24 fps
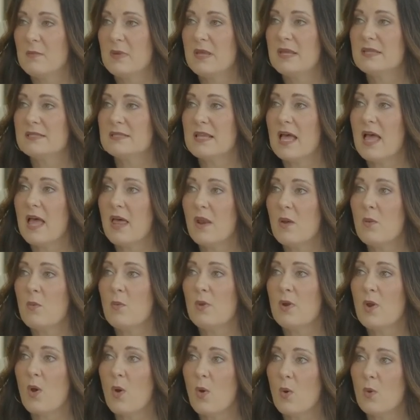Because I don't
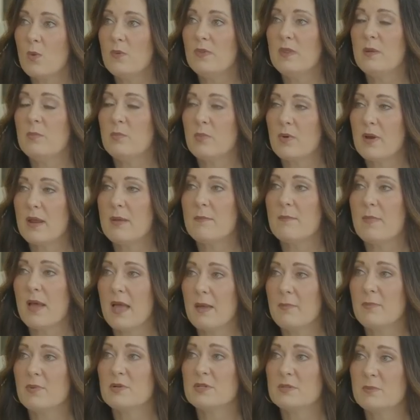want to only bring
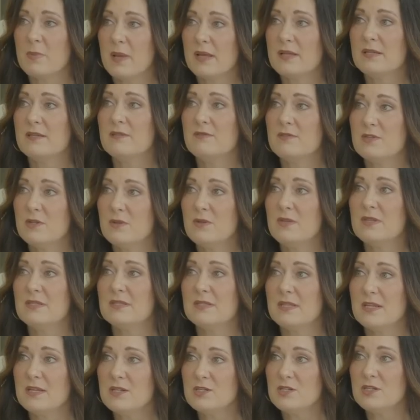my perspective to
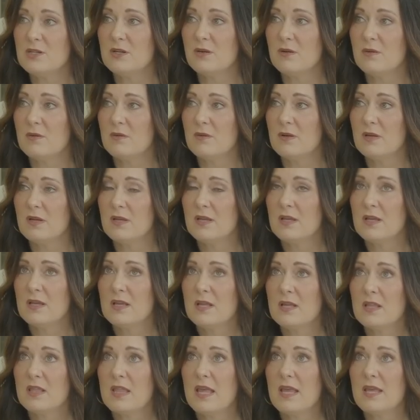this issue.
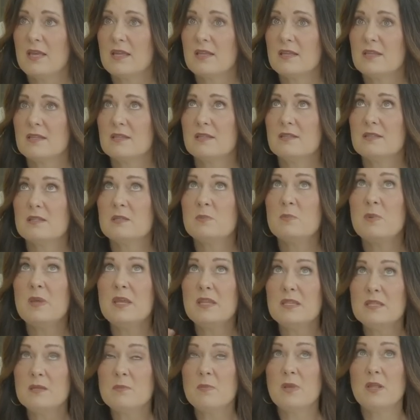Like,
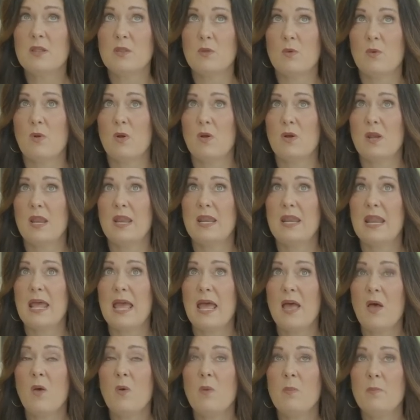speak to me, Lord, and
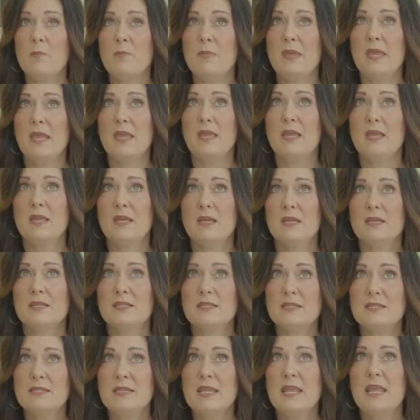help me
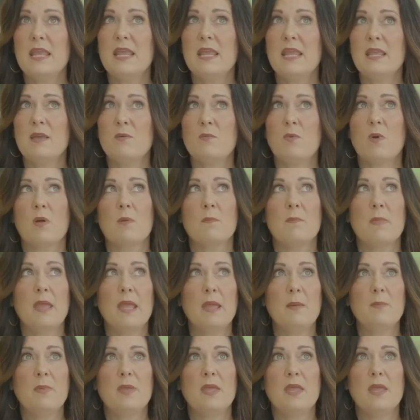see where
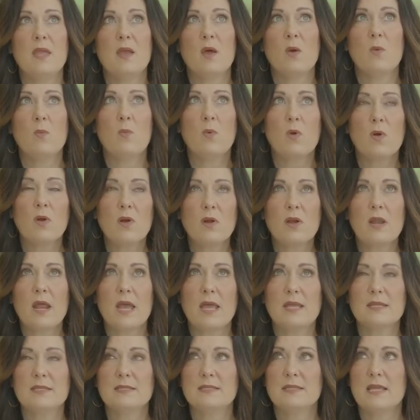maybe a word
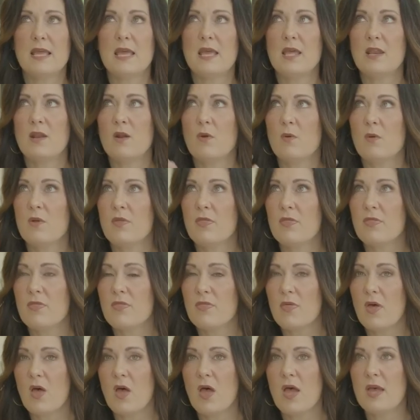I said or a
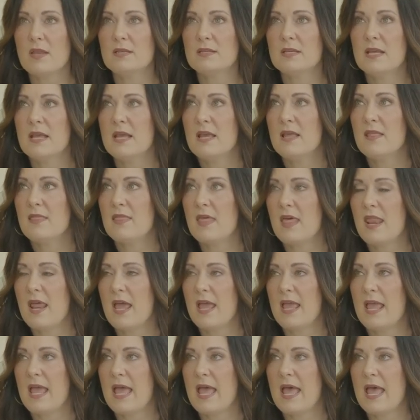thought that
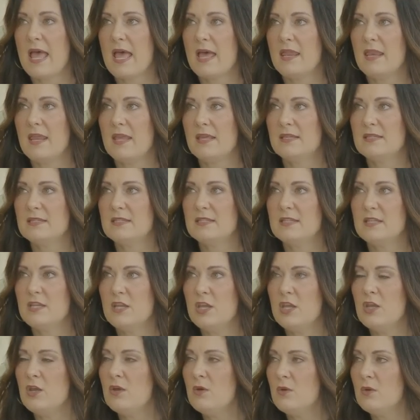I had has
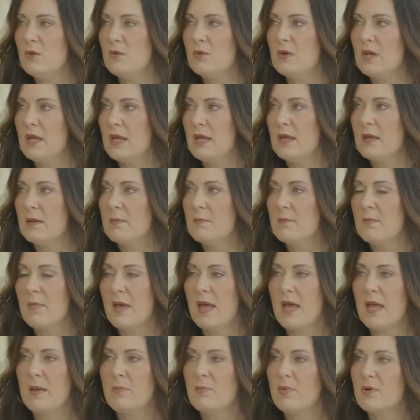skewed
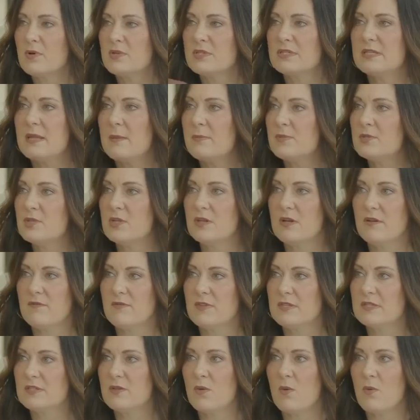my perception
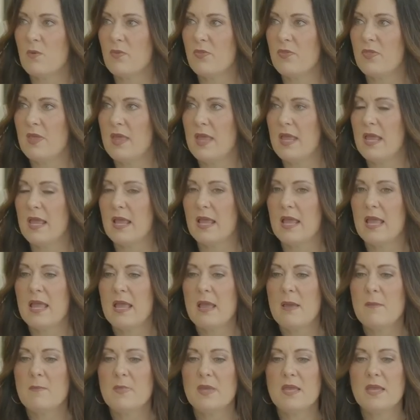of this whole thing.
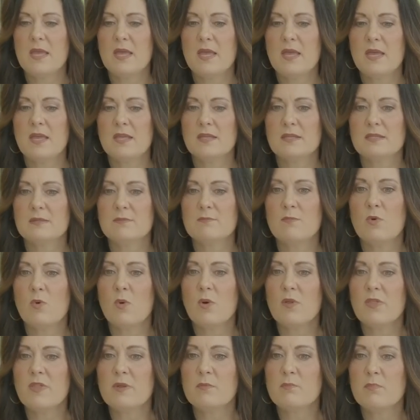Because
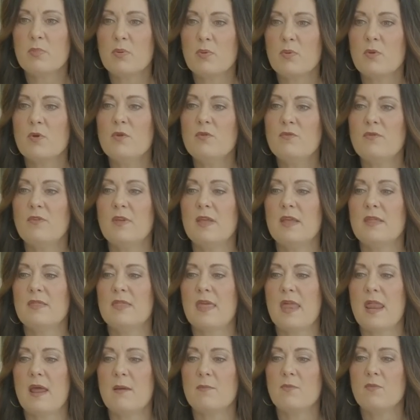more than proving
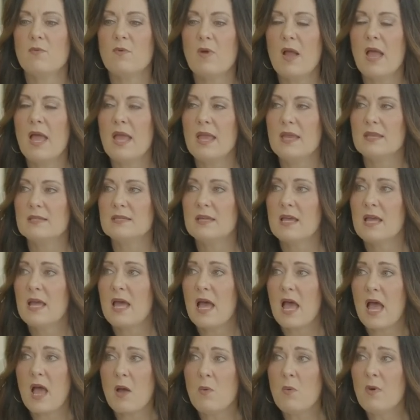that I'm right,
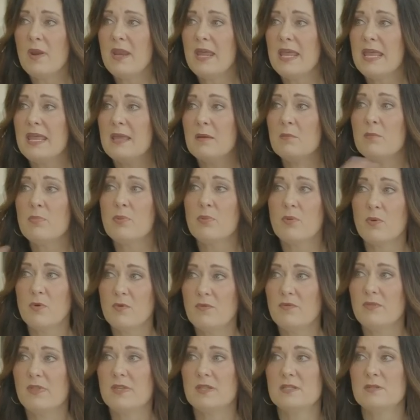I want to
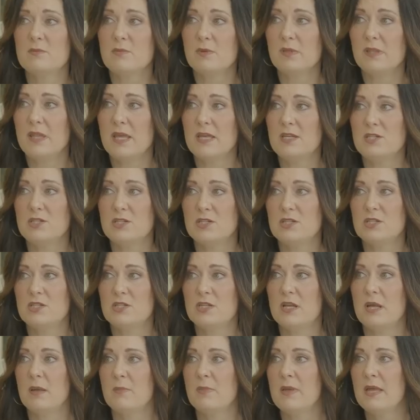improve this
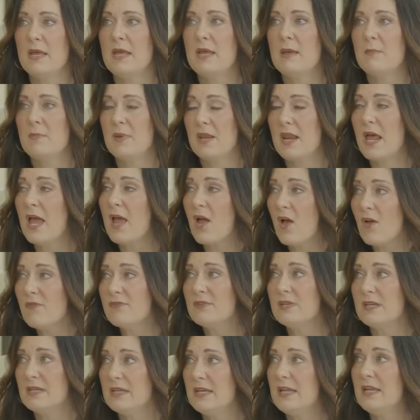relationship. But I
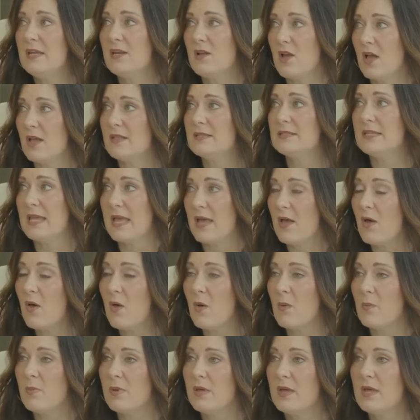often need God's
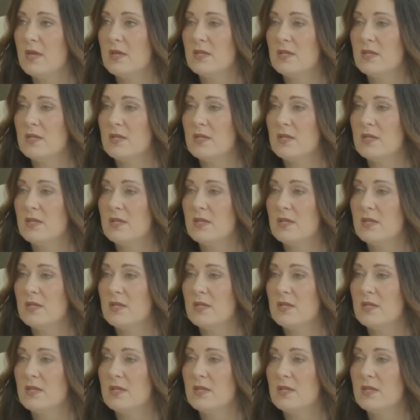help